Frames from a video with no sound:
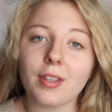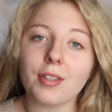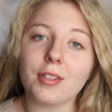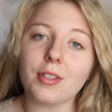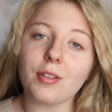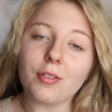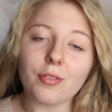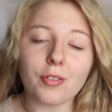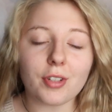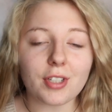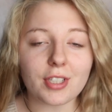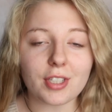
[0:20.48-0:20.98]

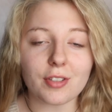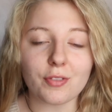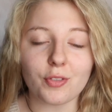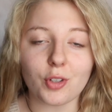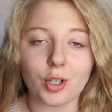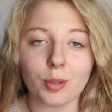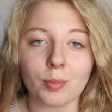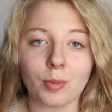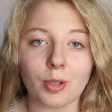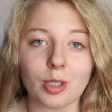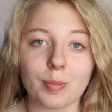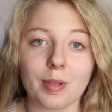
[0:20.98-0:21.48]
So first and
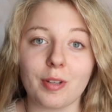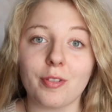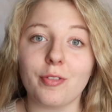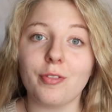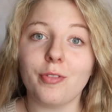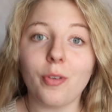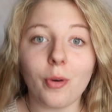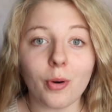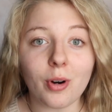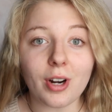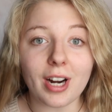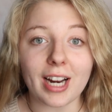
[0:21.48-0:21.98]
foremost,
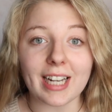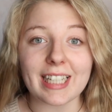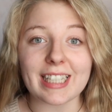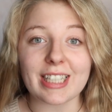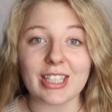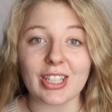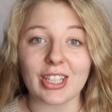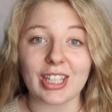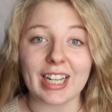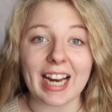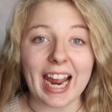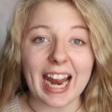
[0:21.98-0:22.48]
before I
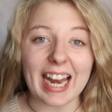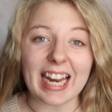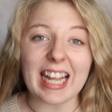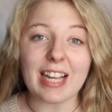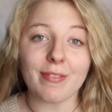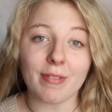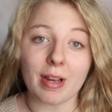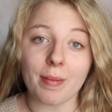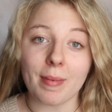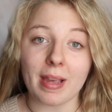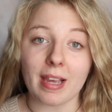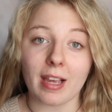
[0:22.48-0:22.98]
start
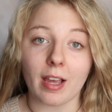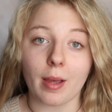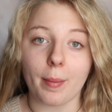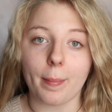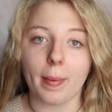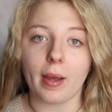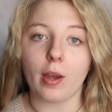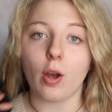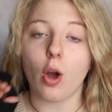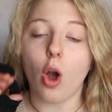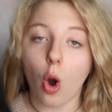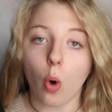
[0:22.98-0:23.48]
any of my makeup,
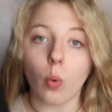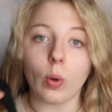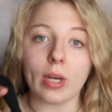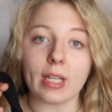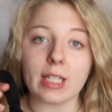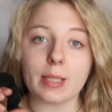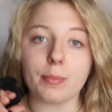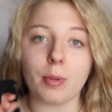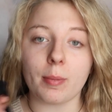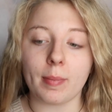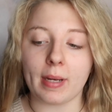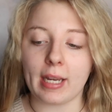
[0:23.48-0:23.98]
I
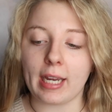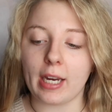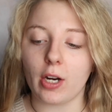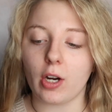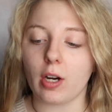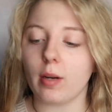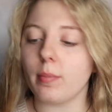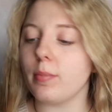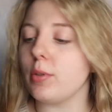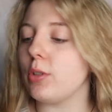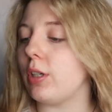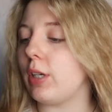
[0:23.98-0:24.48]
always put my hair up.